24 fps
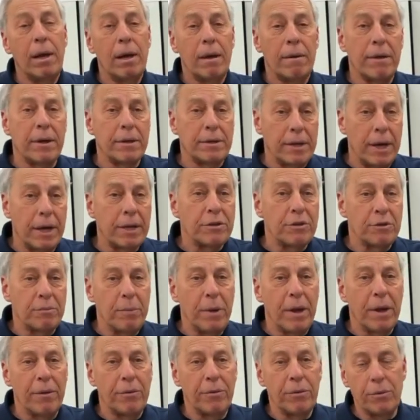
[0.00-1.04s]
that Ted
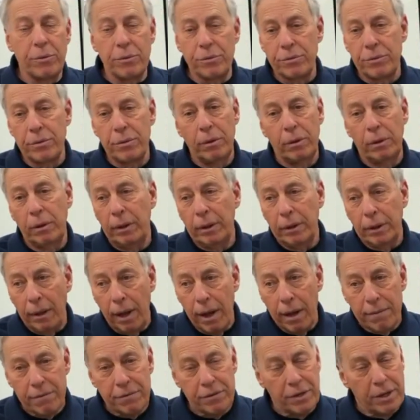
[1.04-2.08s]
Smith, who
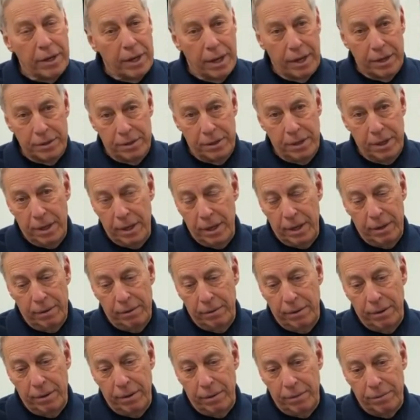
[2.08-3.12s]
loves DSD
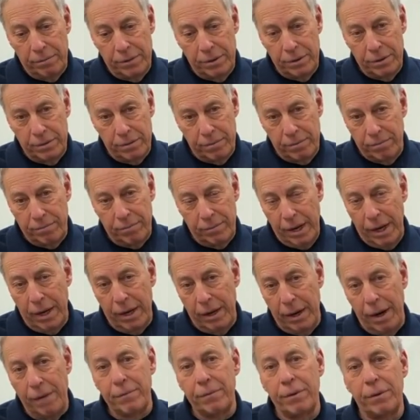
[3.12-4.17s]
and, you know, just
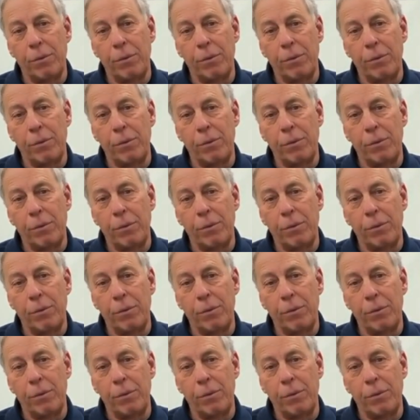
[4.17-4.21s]
every,